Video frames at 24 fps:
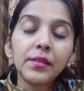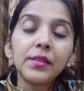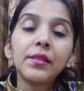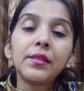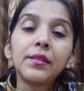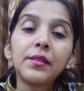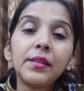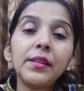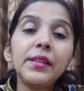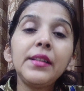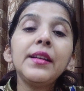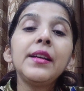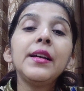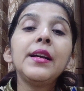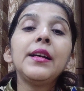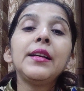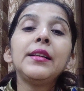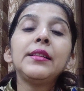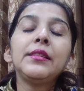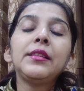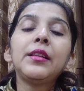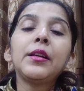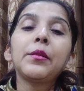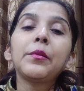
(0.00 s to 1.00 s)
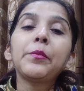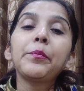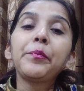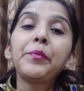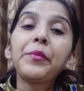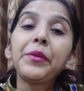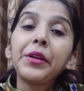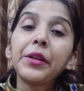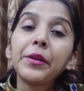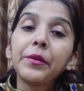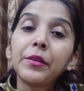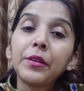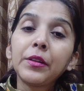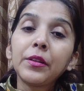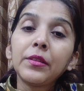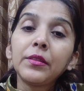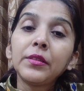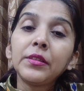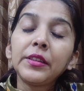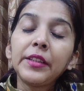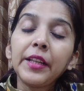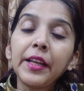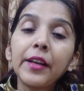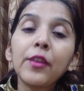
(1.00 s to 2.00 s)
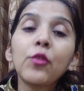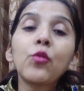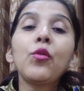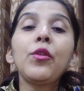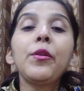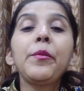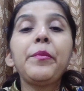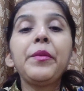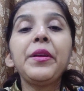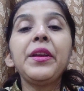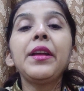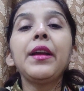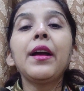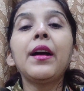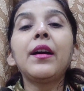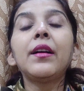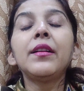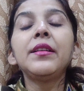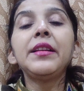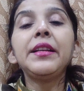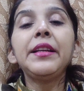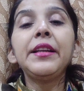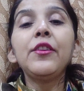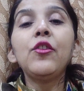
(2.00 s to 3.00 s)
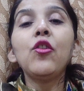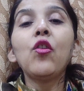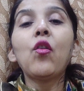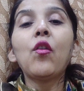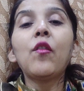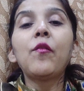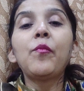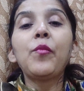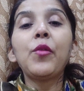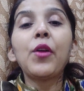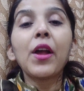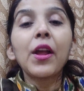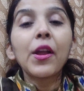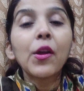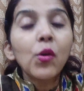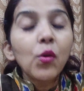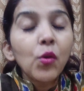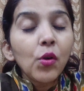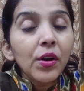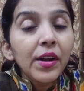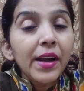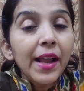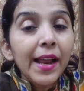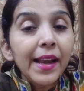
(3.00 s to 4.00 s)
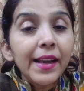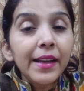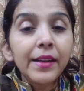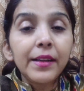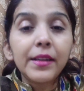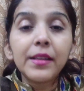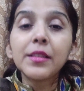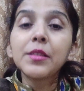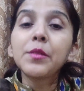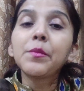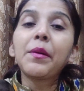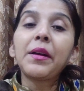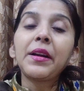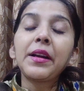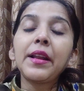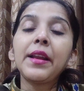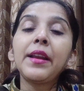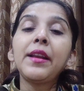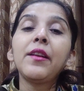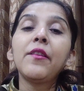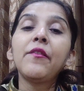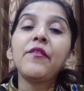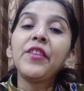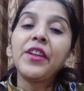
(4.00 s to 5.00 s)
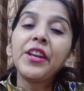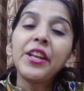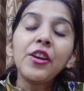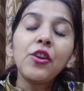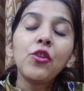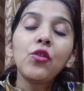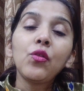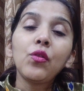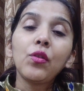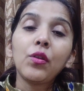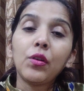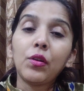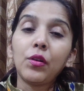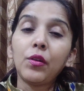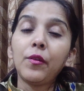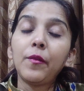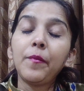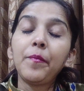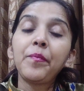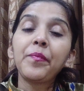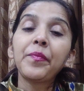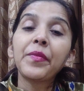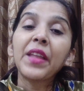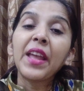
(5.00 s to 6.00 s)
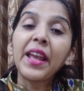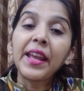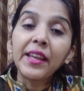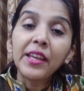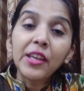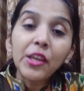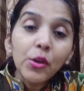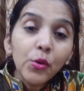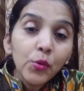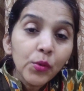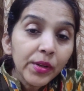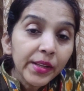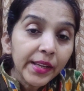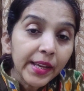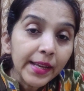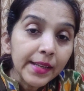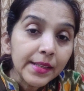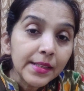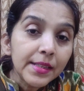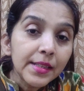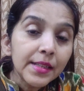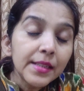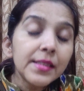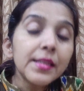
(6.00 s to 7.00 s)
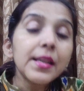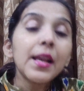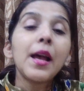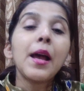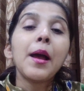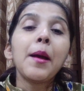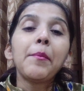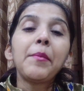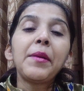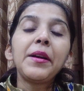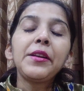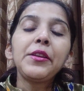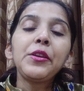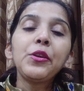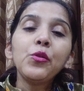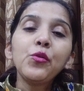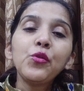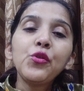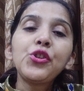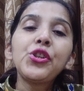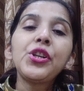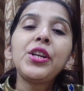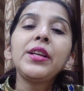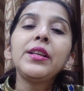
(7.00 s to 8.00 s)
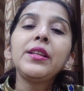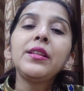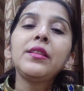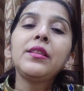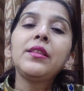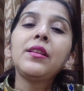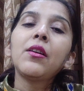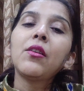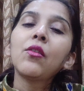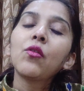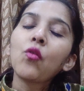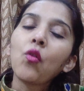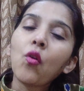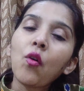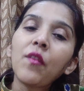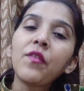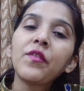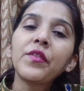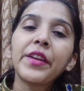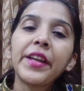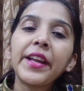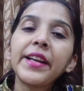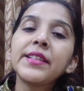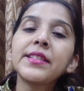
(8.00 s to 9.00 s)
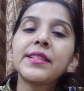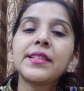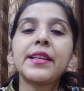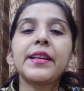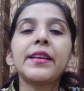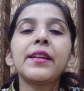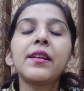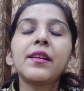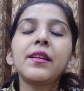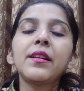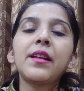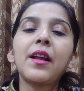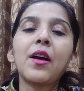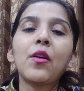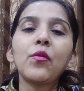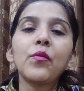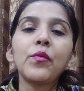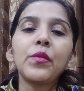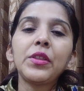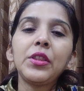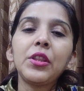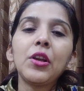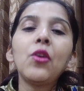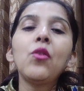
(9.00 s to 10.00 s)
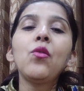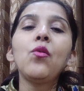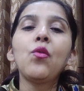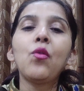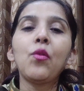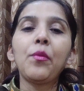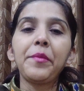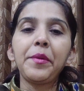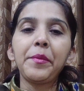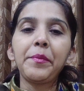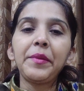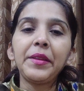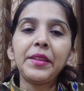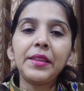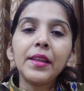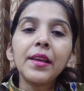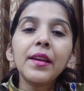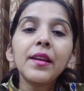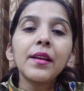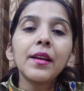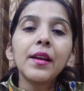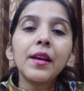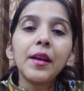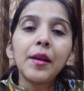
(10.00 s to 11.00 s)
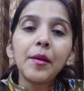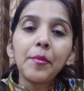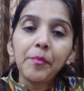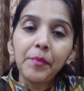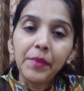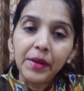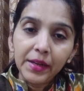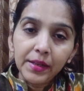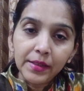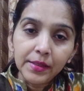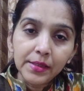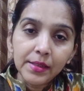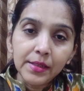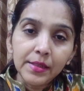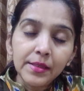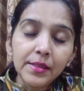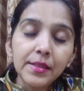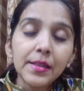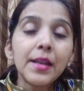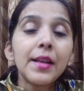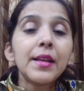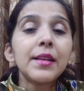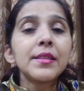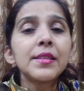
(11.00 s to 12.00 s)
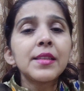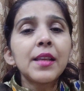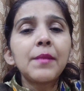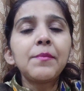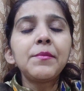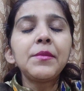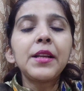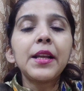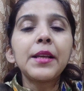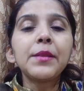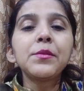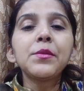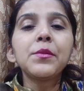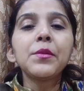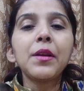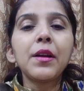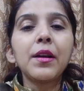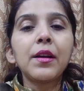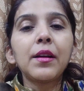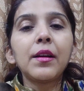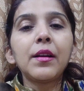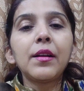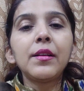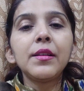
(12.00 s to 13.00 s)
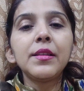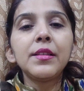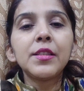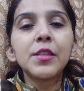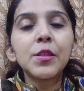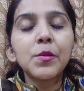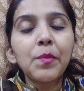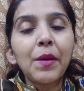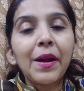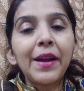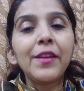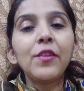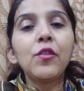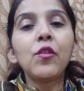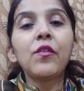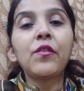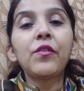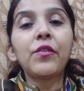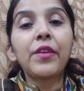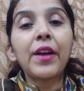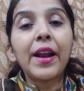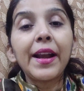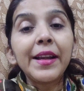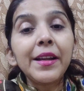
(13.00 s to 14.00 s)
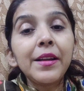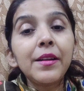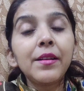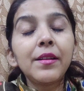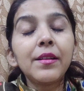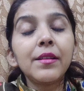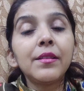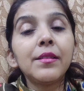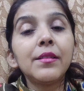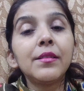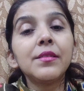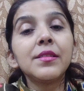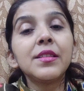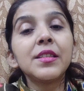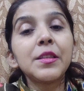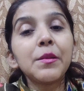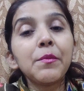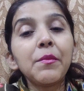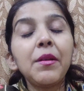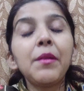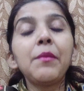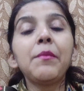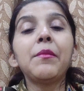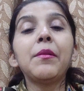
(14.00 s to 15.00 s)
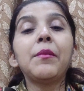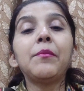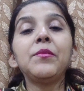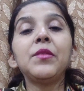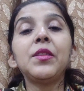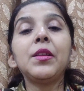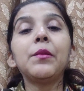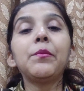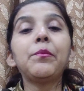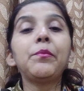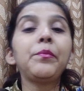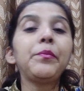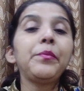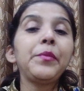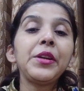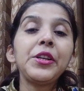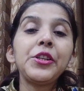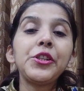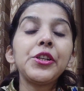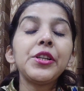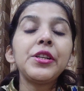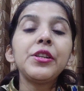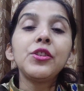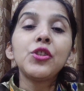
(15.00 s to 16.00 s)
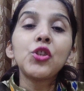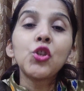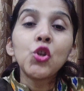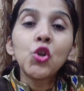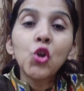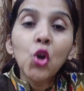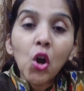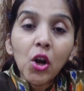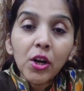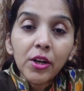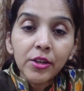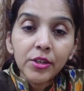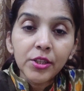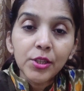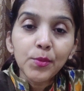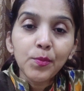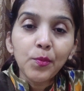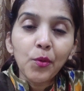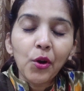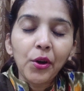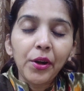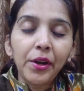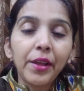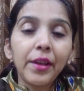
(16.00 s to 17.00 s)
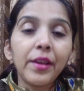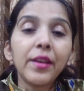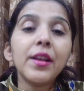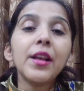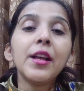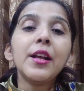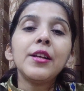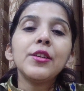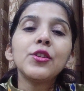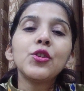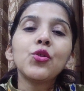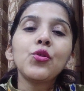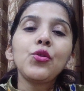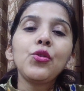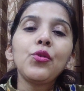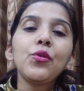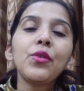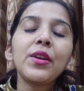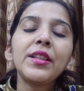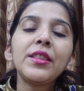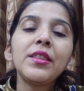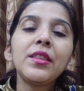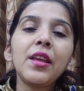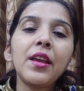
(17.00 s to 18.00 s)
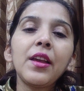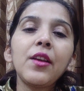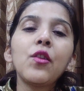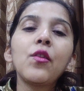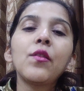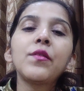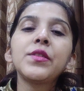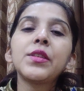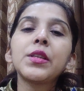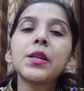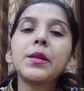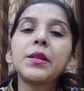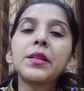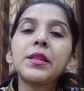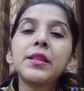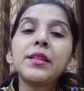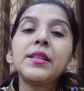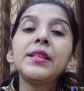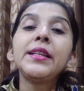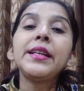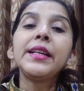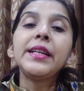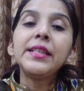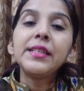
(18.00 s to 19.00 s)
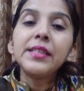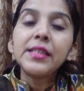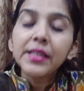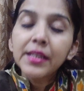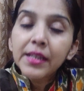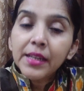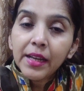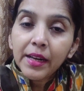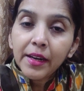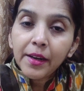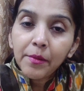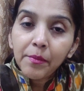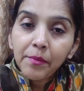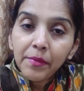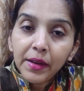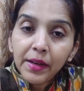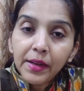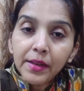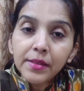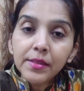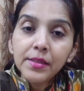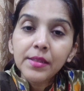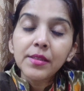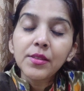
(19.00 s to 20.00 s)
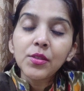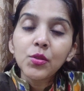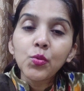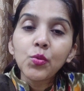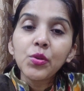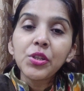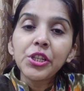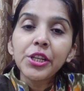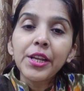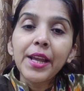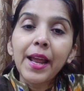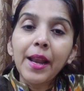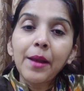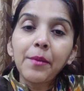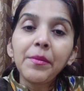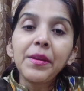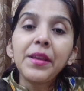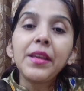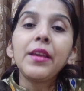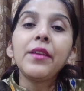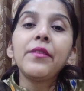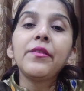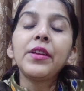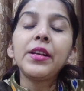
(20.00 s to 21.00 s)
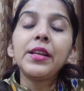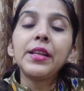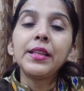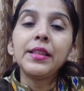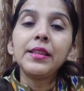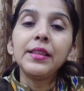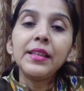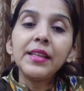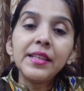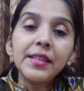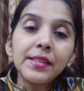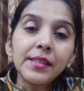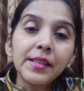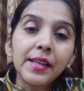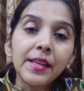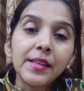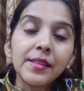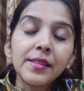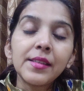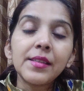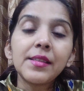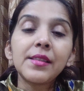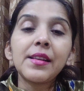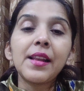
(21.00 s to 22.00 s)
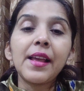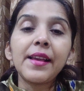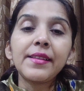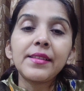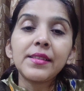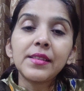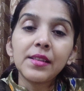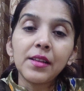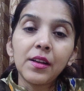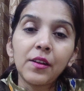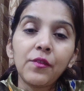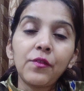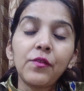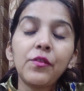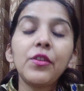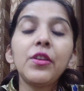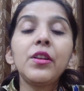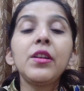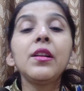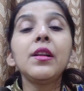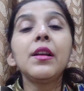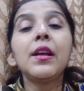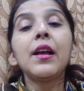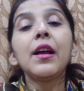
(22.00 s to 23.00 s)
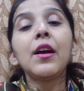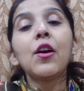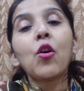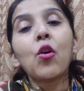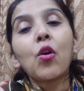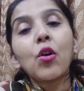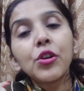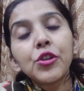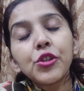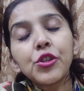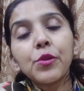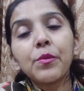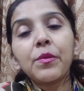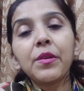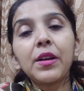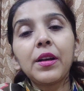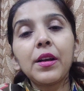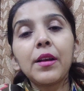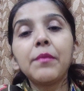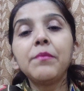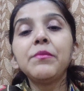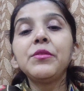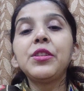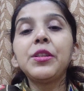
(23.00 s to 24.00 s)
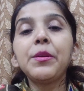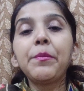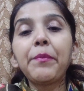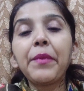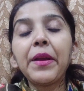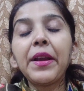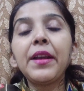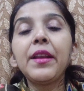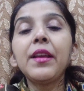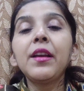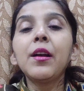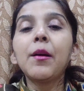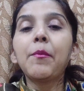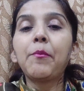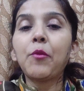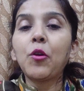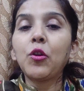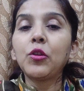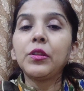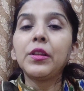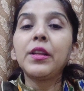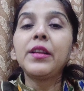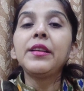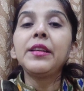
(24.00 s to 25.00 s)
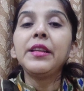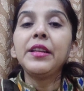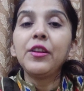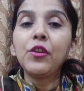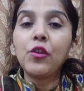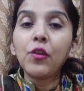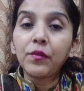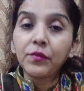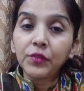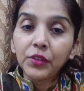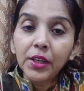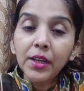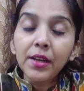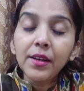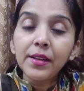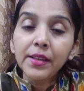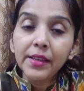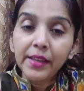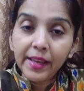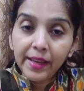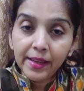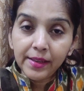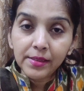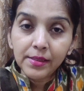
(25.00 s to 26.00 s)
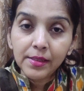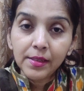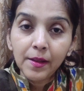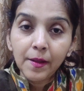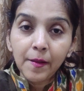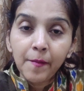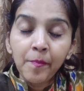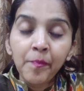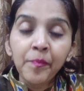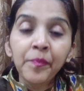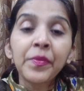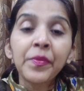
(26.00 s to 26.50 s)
Third, there could be a need of bronchodilators, but in a very acute cases, but usually the cough gets settled down with the homeopathic medicine. Sometimes in spite of right simillimum, the patient is not responding, so you can think of certain intercurrent medicines which can be given in these cases, like sulfur or tuberculum, depending upon the need of the case.